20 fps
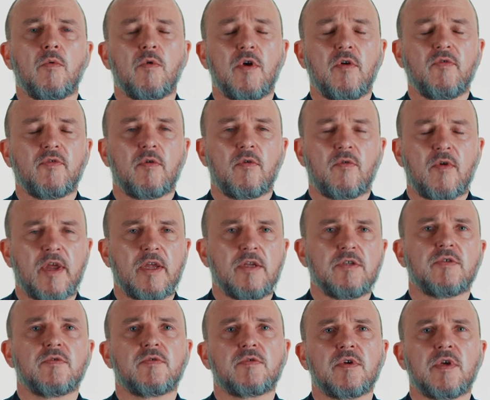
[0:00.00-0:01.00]
We offer a range
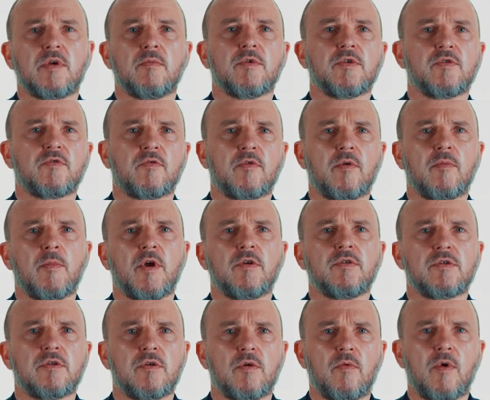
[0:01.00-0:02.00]
of treatments for
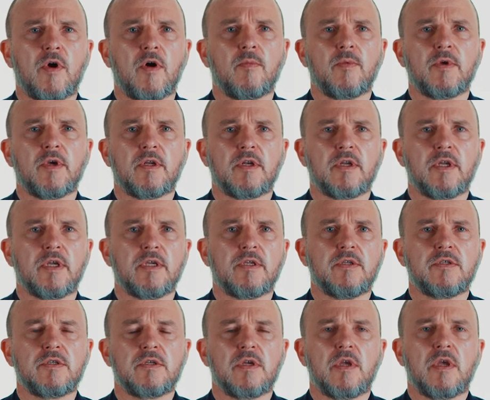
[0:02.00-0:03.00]
emotional wellbeing
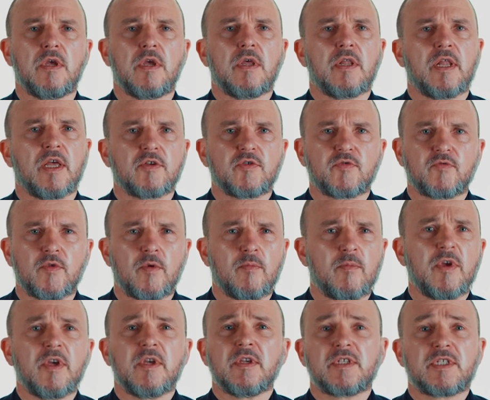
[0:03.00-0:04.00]
needs. That's from
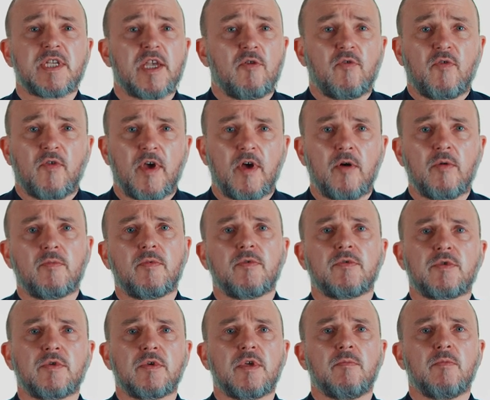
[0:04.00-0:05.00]
self-help
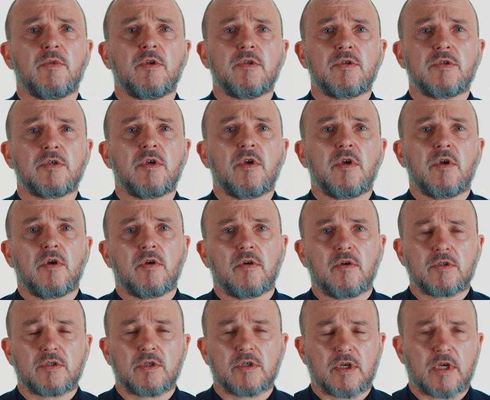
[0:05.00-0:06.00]
treatments,
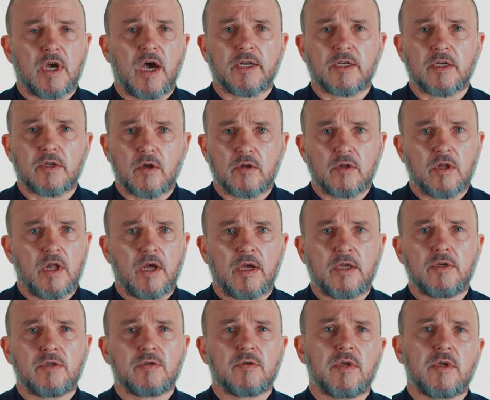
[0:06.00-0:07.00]
to guided
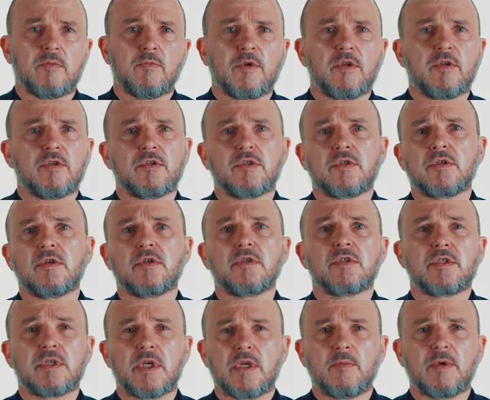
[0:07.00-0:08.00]
online treatments,
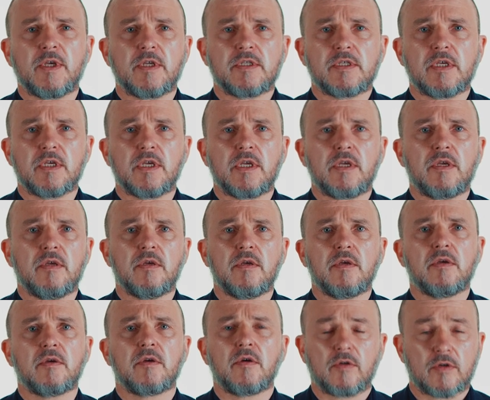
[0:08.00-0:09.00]
CBT,
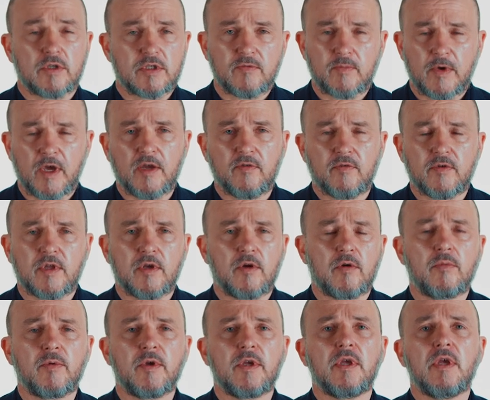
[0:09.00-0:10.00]
cognitive behaviour
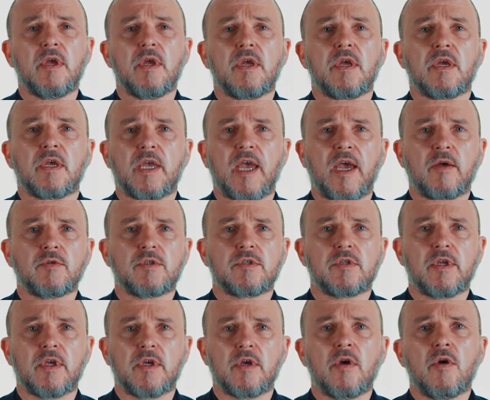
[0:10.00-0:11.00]
therapy,
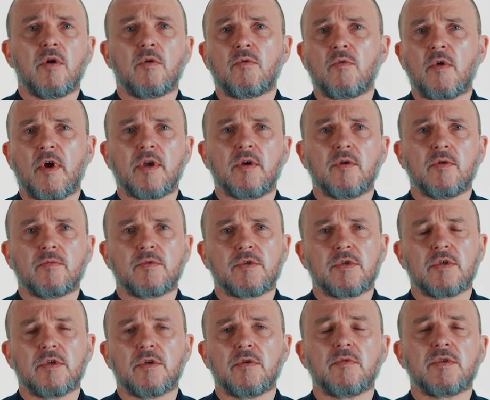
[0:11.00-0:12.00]
counselling, right up
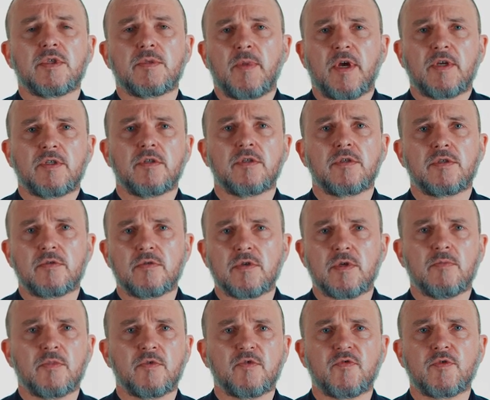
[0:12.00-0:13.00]
to specialist
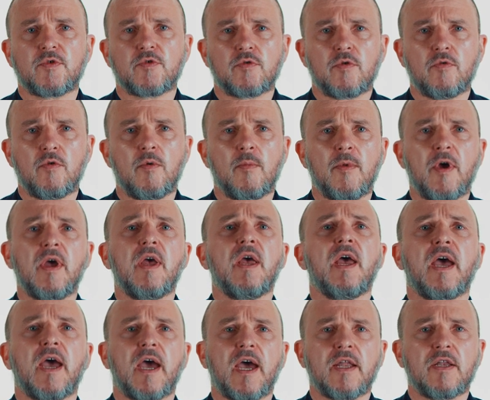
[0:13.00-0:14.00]
treatments for trauma
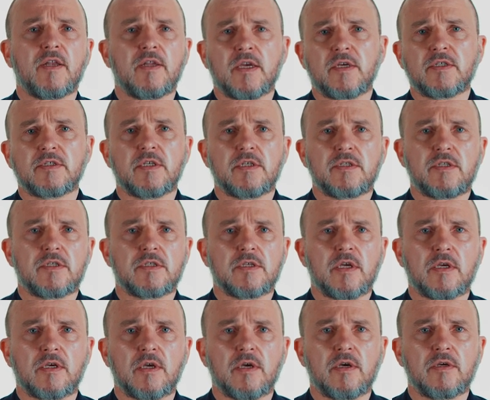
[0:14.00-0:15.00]
and access to
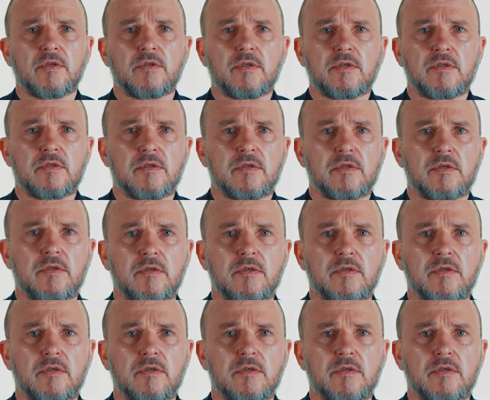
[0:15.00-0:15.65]
psychiatrists.